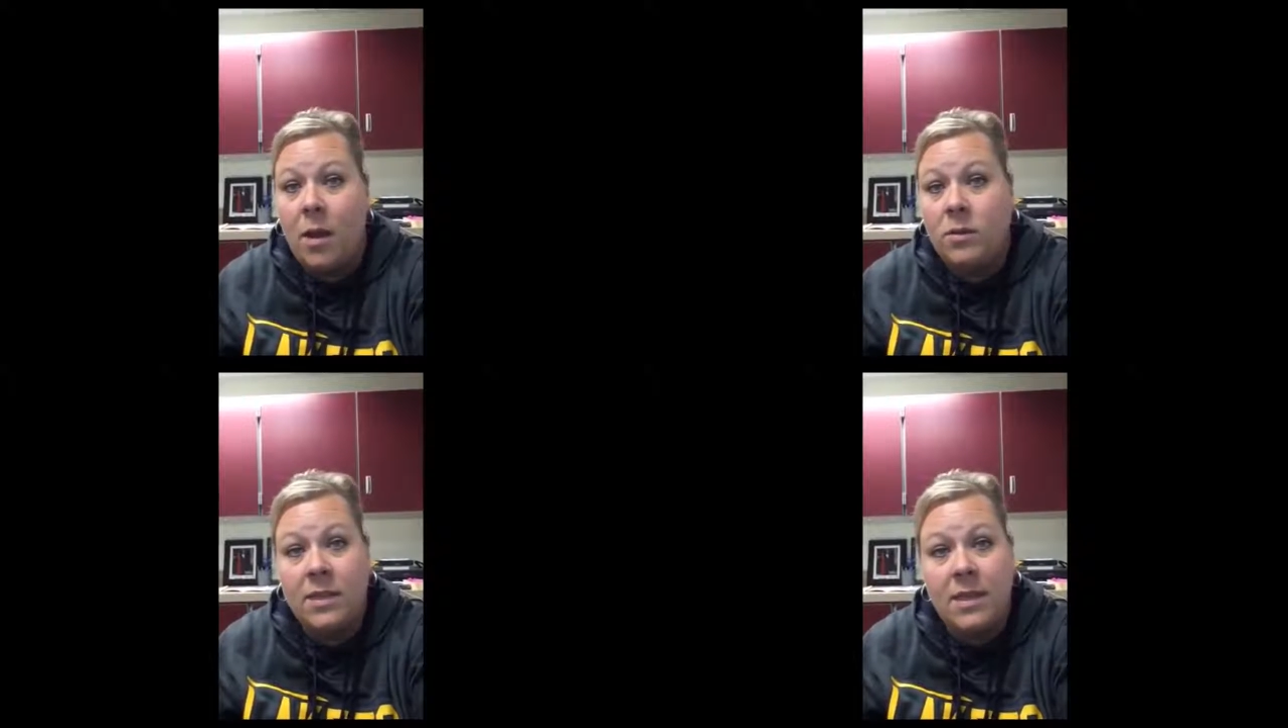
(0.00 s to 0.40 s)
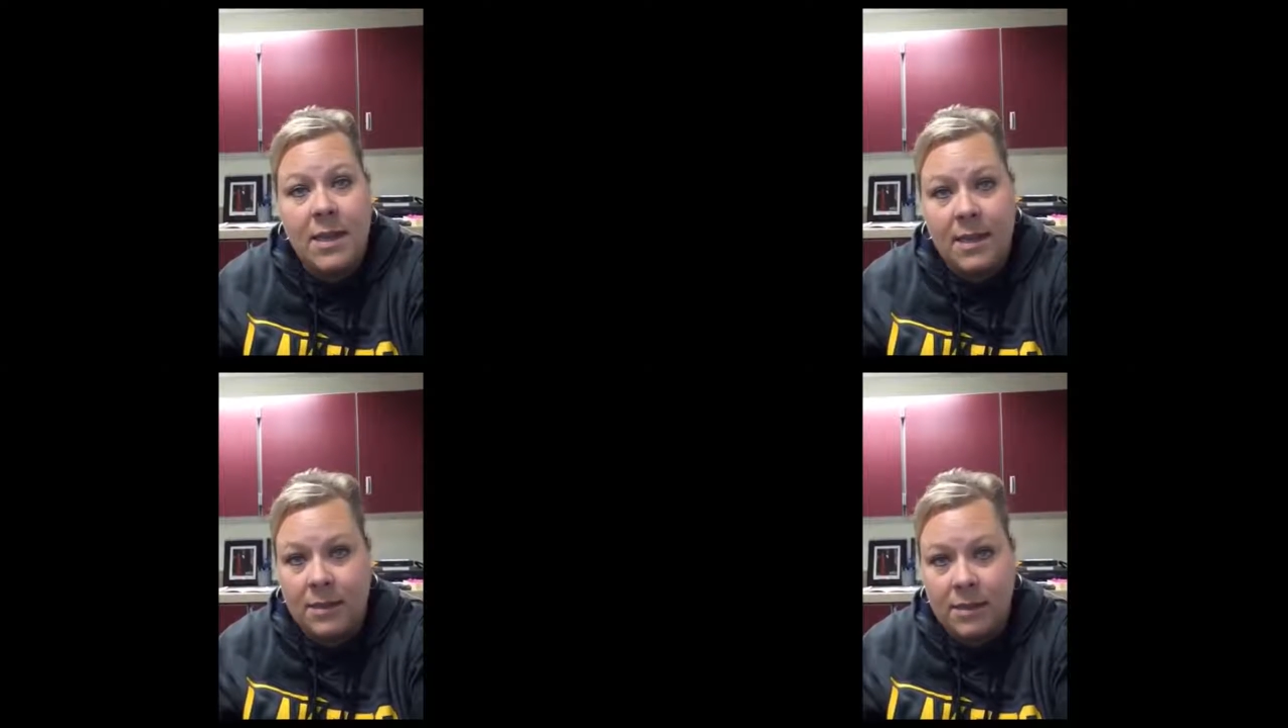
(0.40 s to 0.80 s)
out to
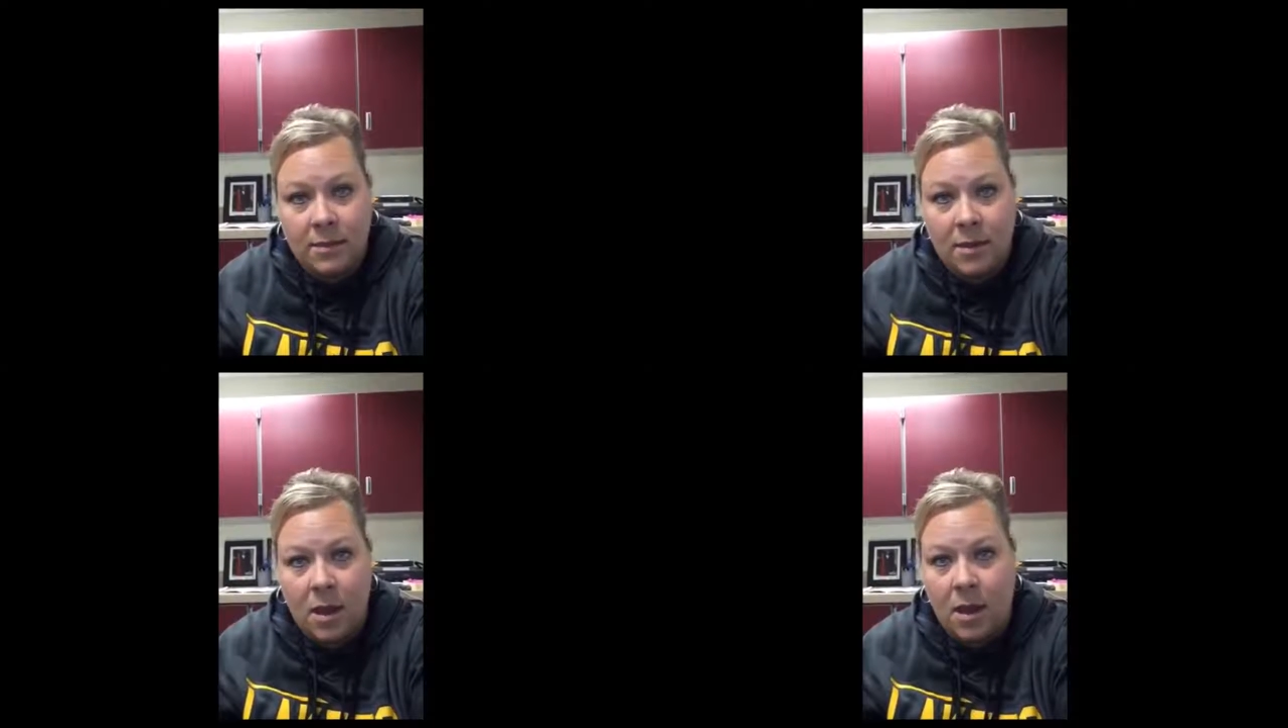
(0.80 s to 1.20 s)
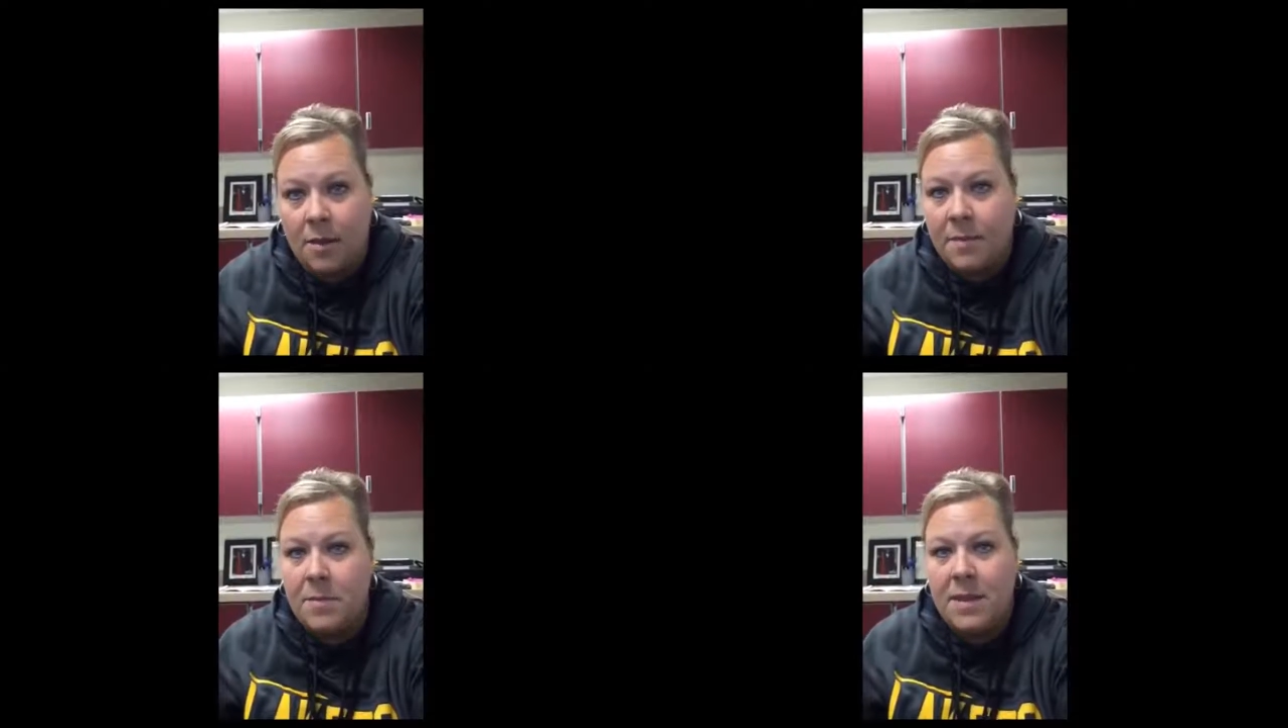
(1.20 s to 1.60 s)
eat.
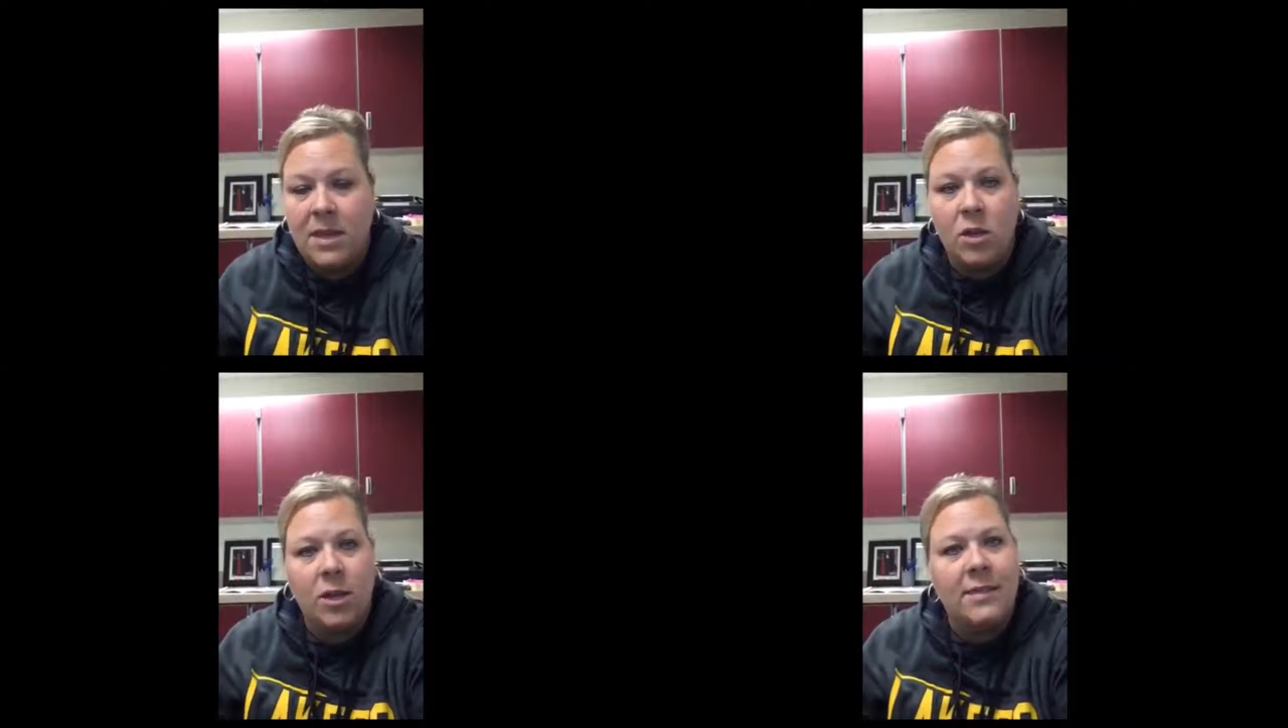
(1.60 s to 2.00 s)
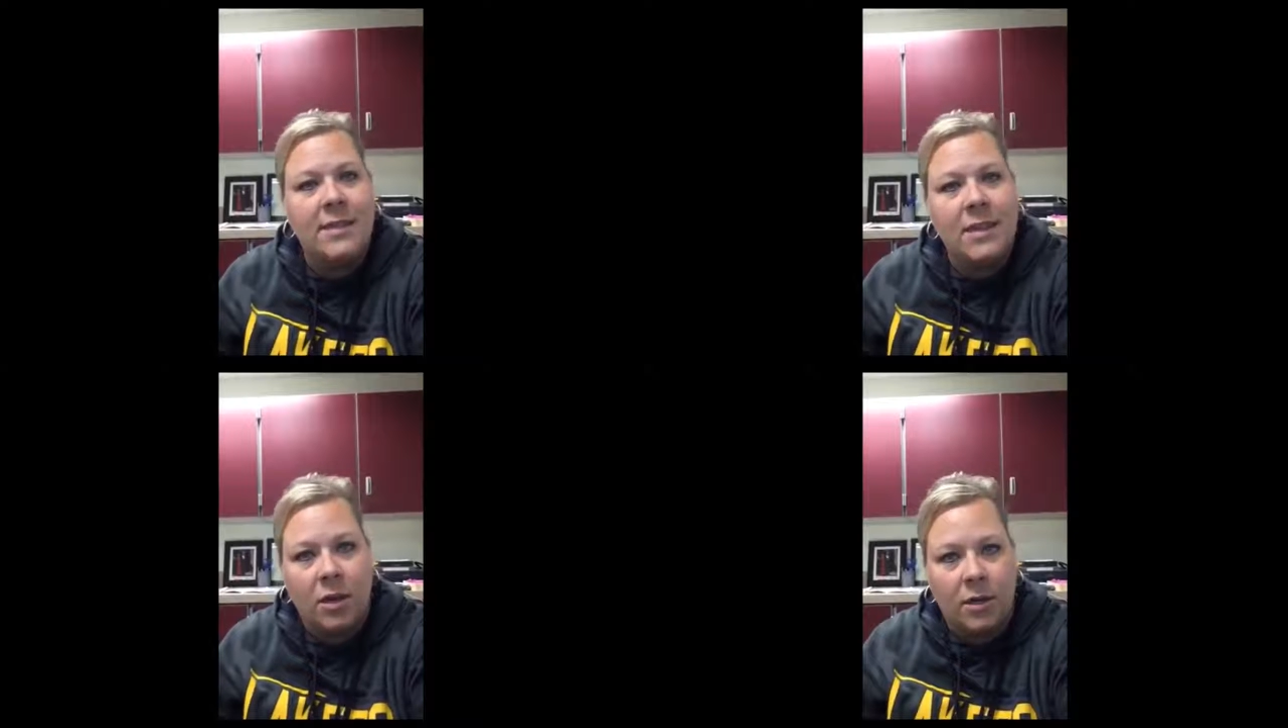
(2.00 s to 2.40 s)
Uh, they make you good
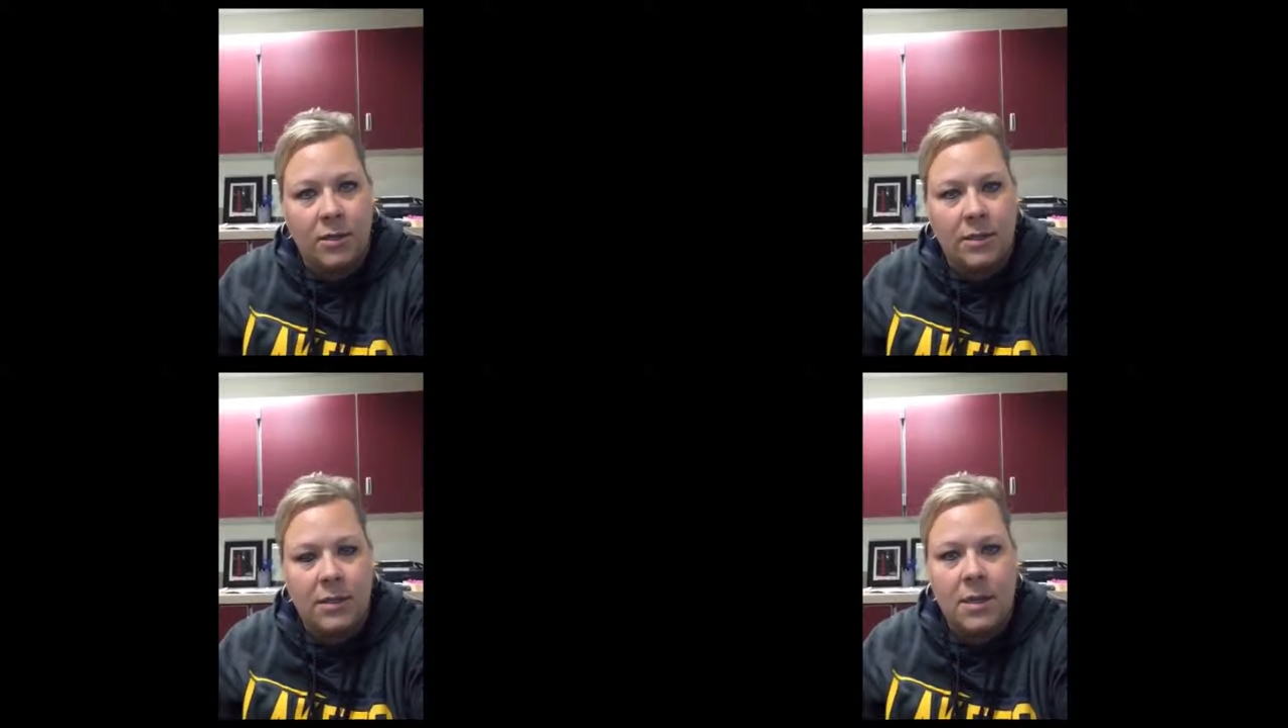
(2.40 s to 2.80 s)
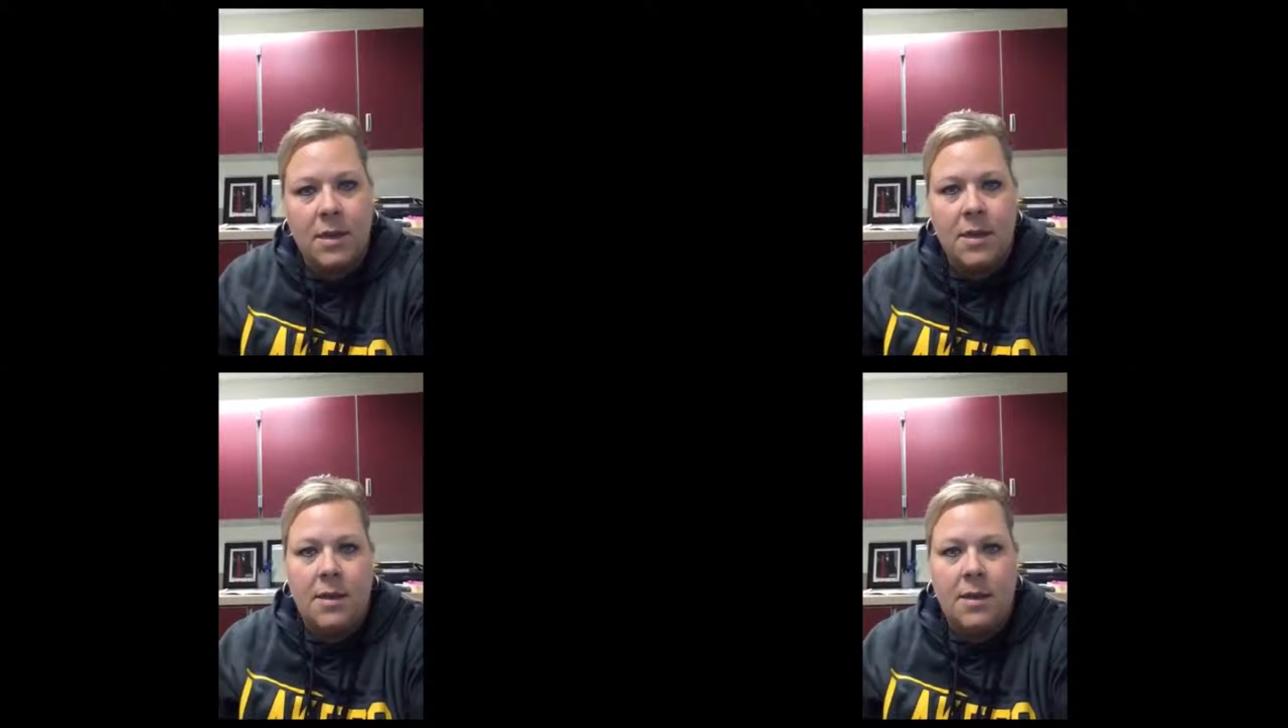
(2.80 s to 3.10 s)
dinners.